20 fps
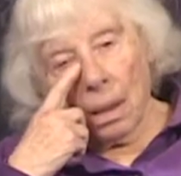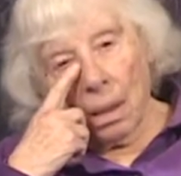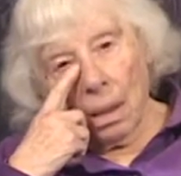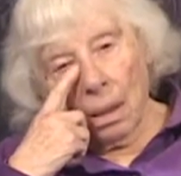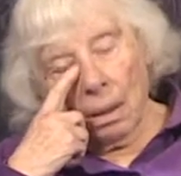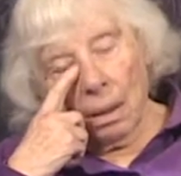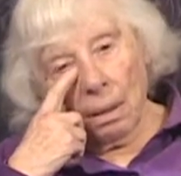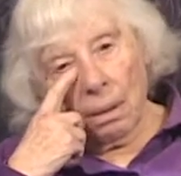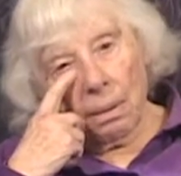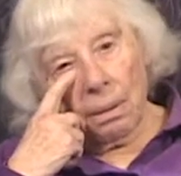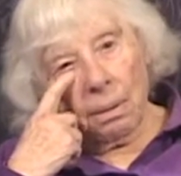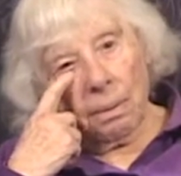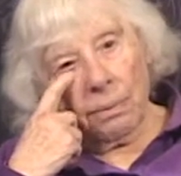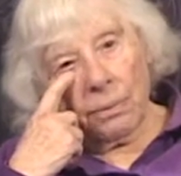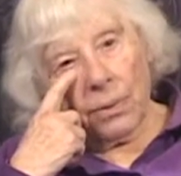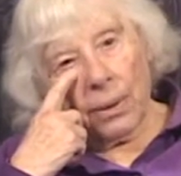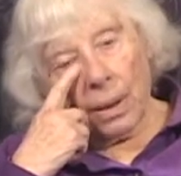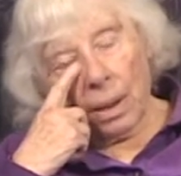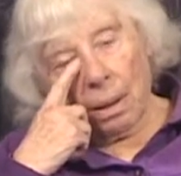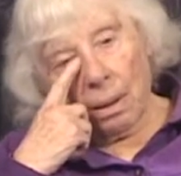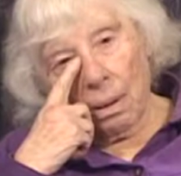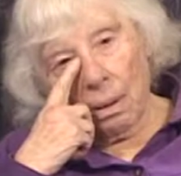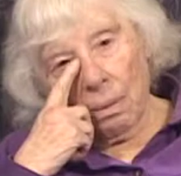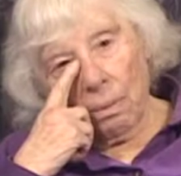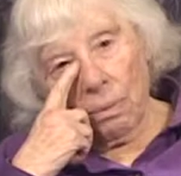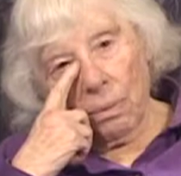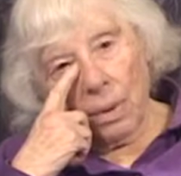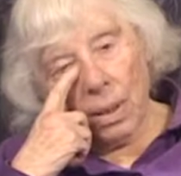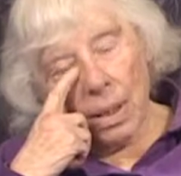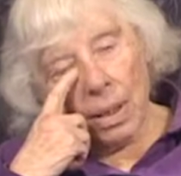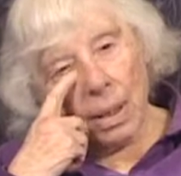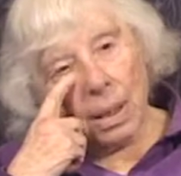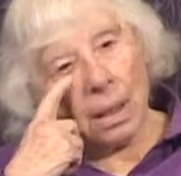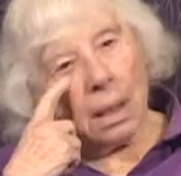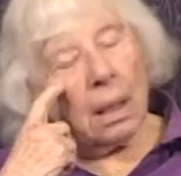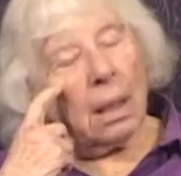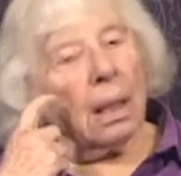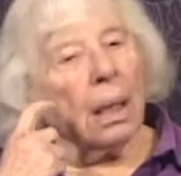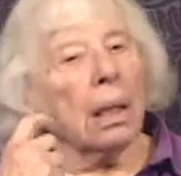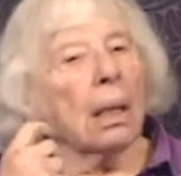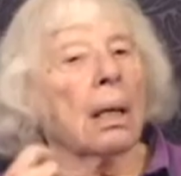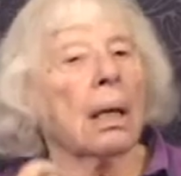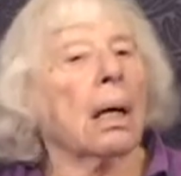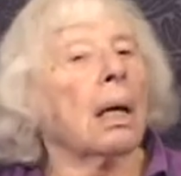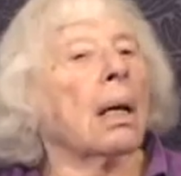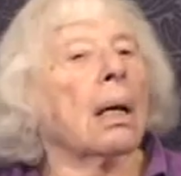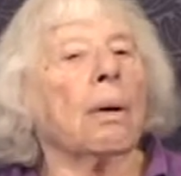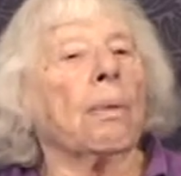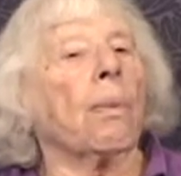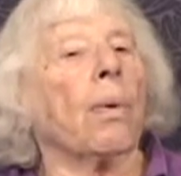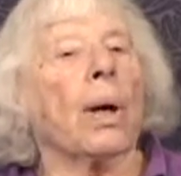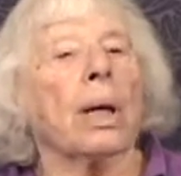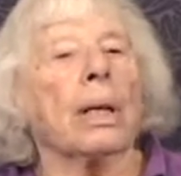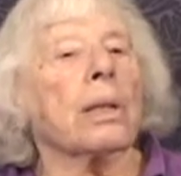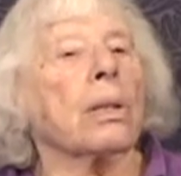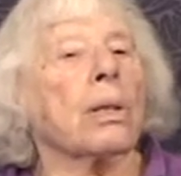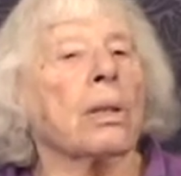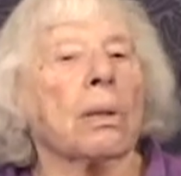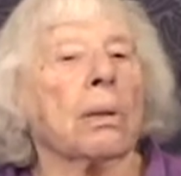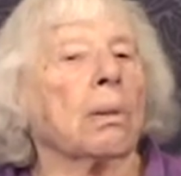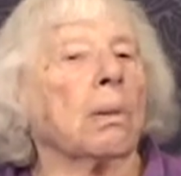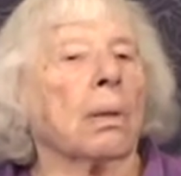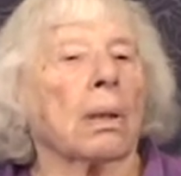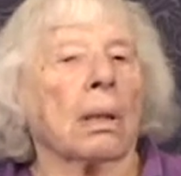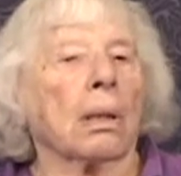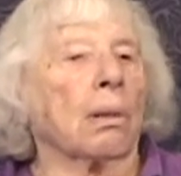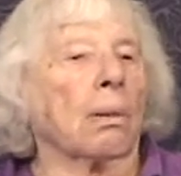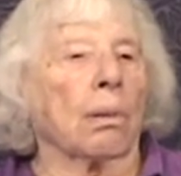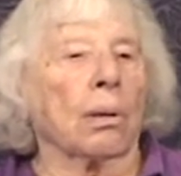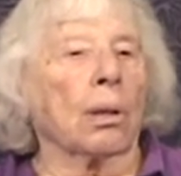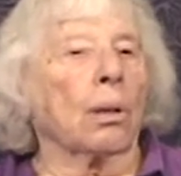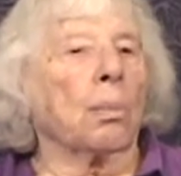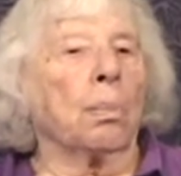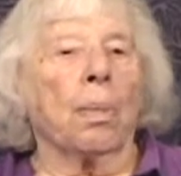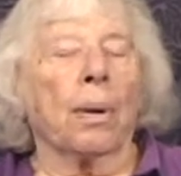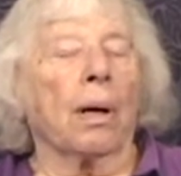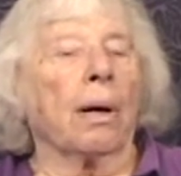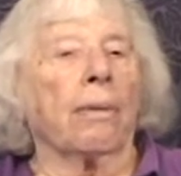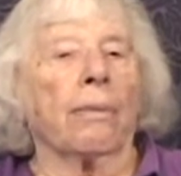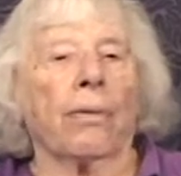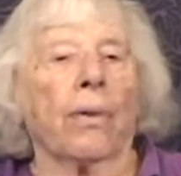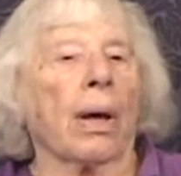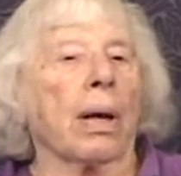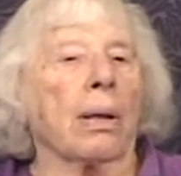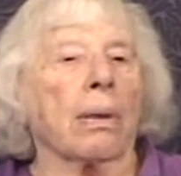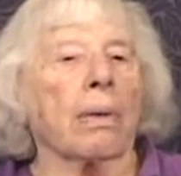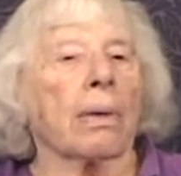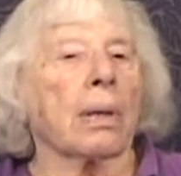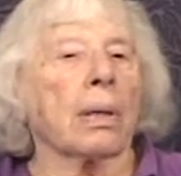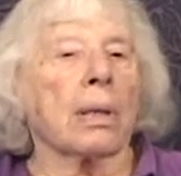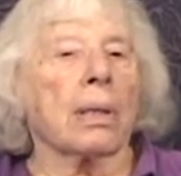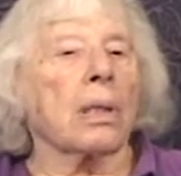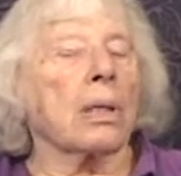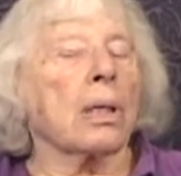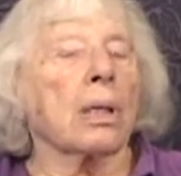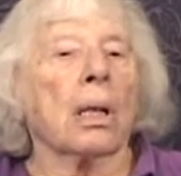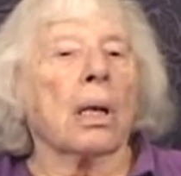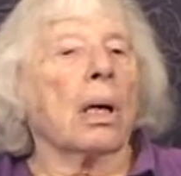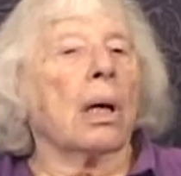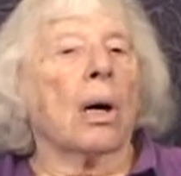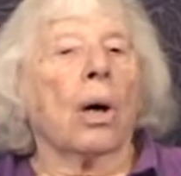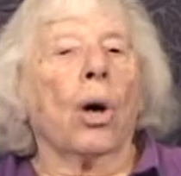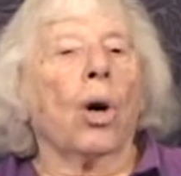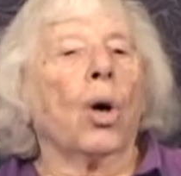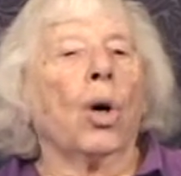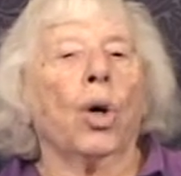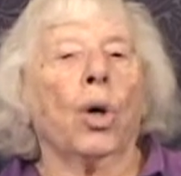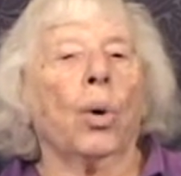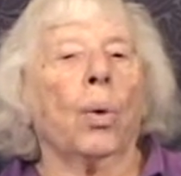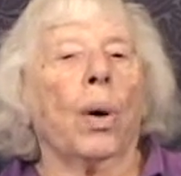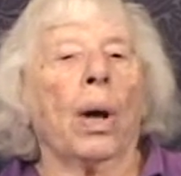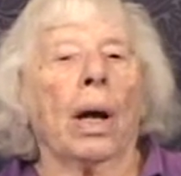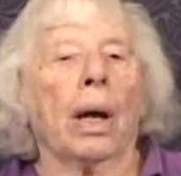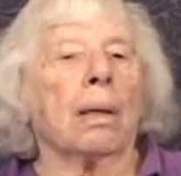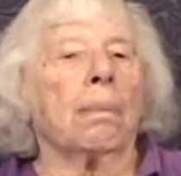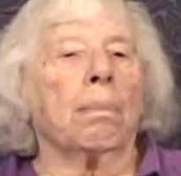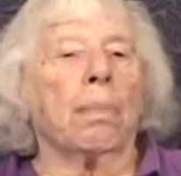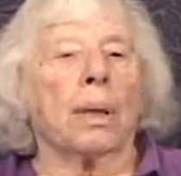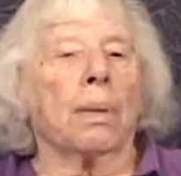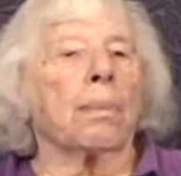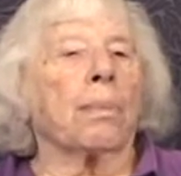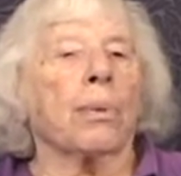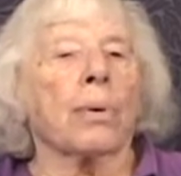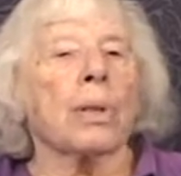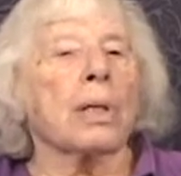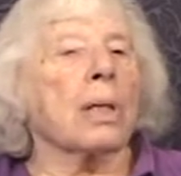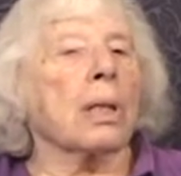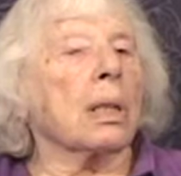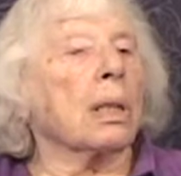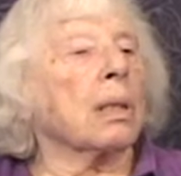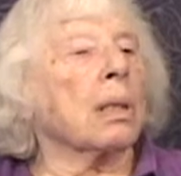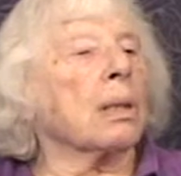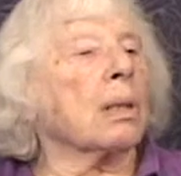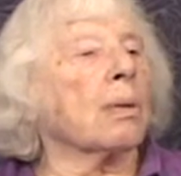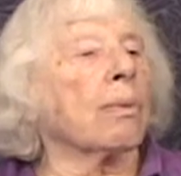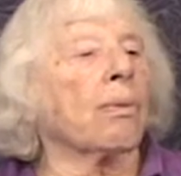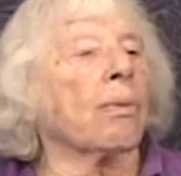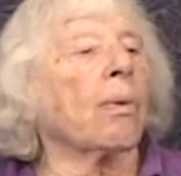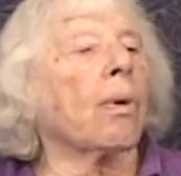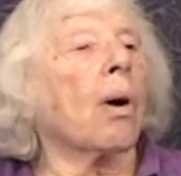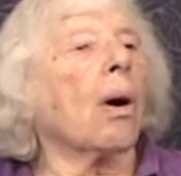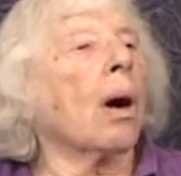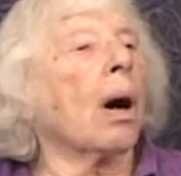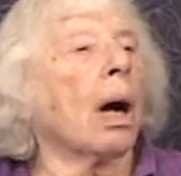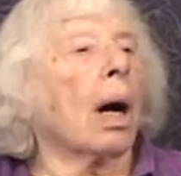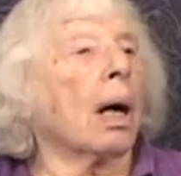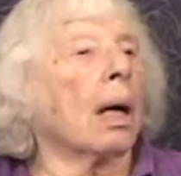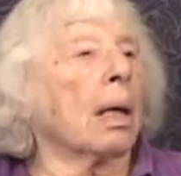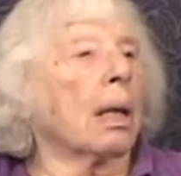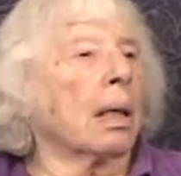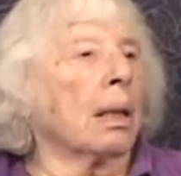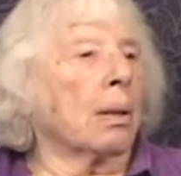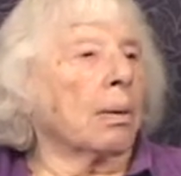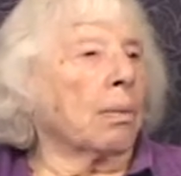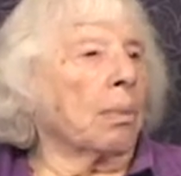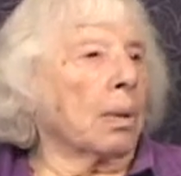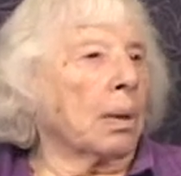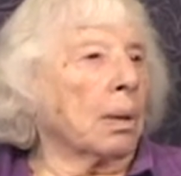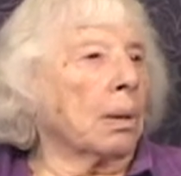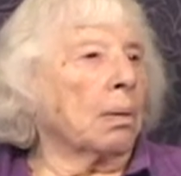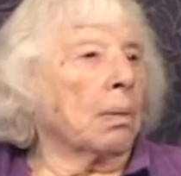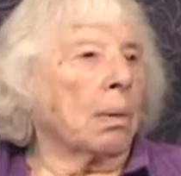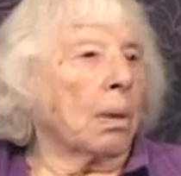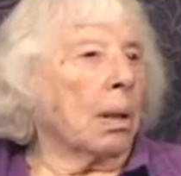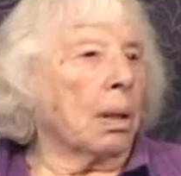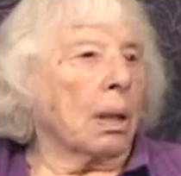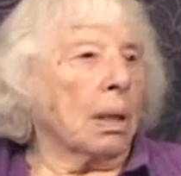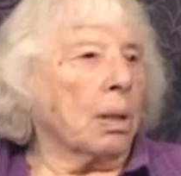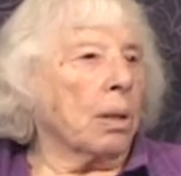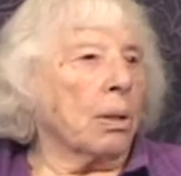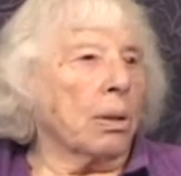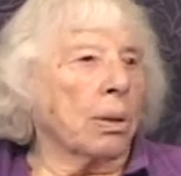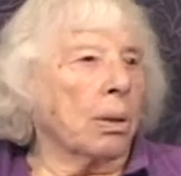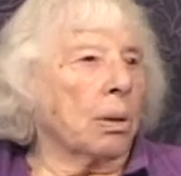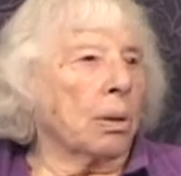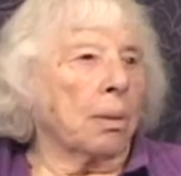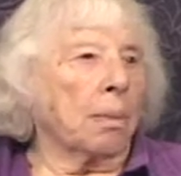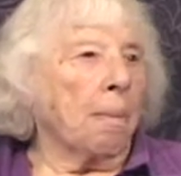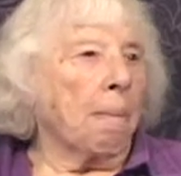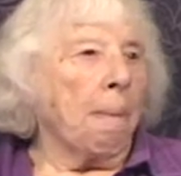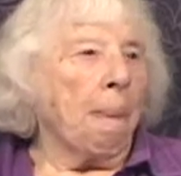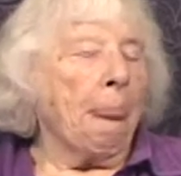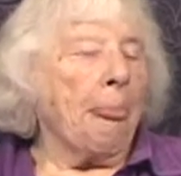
uh, fairly recently went to a group of veterans who had been prisoners of war in World War Two.